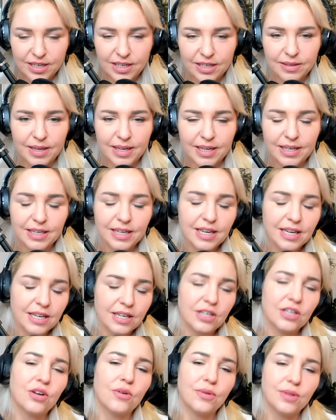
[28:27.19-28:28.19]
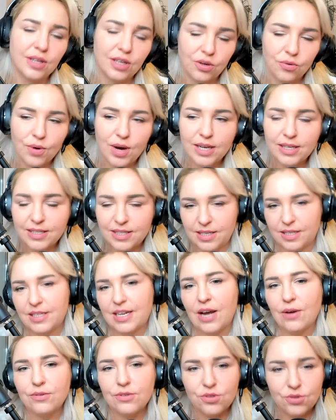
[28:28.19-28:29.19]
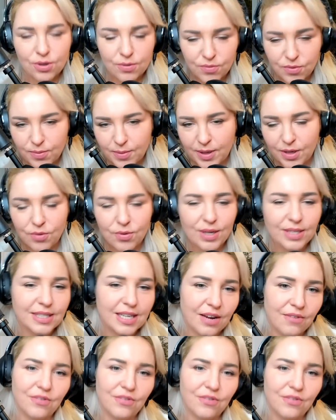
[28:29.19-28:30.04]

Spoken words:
and in the U.S. and downstream from the U.S.